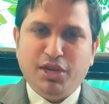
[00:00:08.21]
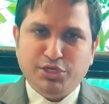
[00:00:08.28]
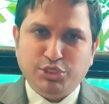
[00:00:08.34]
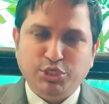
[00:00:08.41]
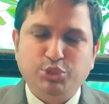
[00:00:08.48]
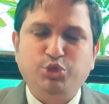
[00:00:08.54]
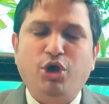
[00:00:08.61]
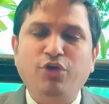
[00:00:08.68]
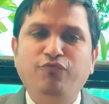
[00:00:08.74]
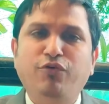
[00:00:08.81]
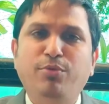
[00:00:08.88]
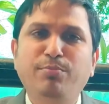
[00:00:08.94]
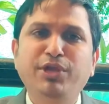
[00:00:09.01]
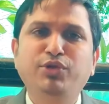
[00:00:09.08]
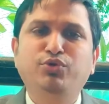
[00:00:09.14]
It's a joy
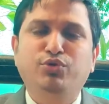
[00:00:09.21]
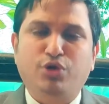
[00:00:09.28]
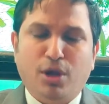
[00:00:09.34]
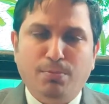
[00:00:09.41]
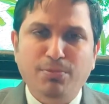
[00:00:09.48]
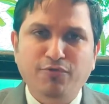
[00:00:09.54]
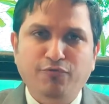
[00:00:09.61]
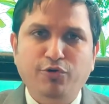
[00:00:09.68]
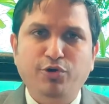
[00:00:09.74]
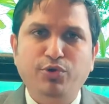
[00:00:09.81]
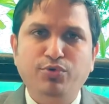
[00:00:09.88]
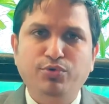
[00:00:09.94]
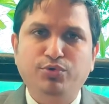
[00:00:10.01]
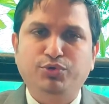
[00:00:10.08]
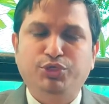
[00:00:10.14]
for me to come before
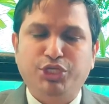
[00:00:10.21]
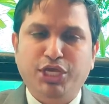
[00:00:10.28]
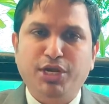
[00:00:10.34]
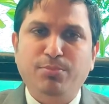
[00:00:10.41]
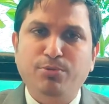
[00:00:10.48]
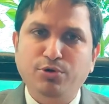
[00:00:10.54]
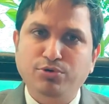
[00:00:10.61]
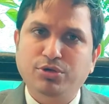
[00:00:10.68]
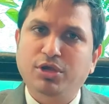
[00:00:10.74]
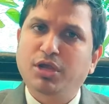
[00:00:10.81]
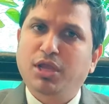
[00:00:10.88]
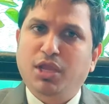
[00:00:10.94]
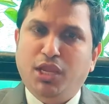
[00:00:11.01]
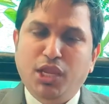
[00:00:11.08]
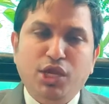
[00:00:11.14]
you to share about
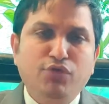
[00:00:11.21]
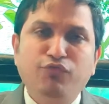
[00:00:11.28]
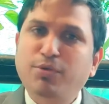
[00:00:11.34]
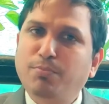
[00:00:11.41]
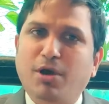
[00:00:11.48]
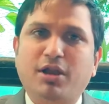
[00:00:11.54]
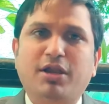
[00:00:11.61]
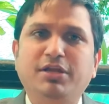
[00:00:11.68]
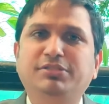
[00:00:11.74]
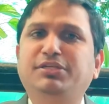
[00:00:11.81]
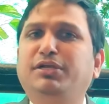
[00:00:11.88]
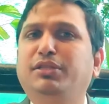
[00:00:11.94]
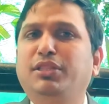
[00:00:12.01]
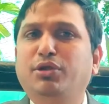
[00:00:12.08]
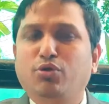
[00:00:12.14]
equity markets
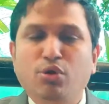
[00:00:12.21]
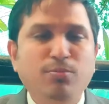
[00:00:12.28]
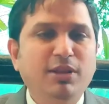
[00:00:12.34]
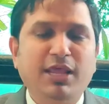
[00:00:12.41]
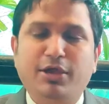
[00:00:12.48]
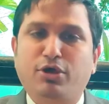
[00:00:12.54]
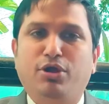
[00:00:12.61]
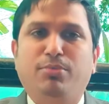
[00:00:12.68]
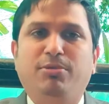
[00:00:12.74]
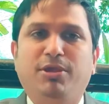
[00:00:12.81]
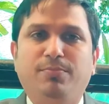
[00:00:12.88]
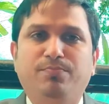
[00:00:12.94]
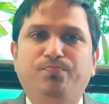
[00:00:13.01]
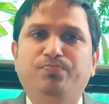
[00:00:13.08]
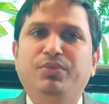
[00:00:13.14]
and the global economy.